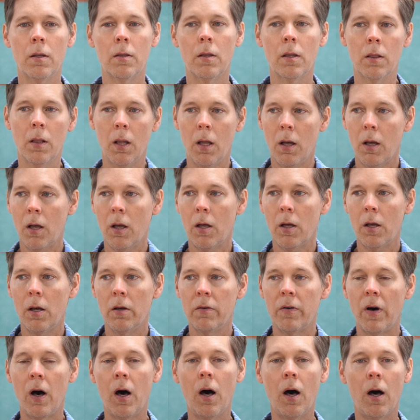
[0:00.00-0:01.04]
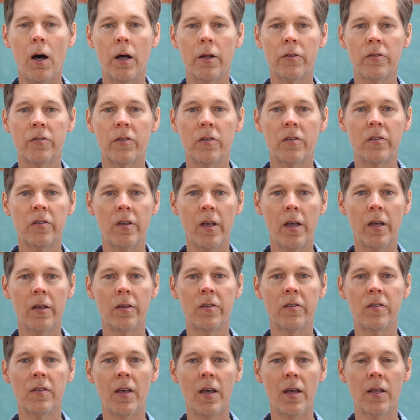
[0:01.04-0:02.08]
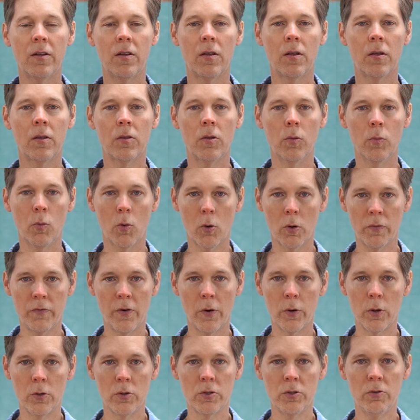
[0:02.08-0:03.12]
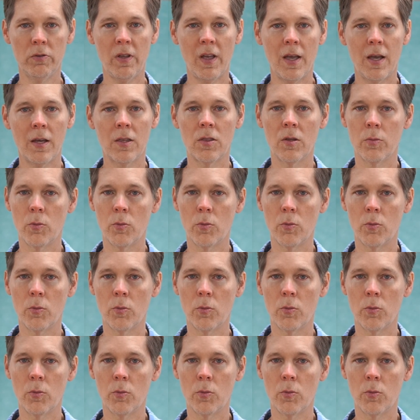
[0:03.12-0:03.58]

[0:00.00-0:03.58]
Law of odds says that the more photos you take,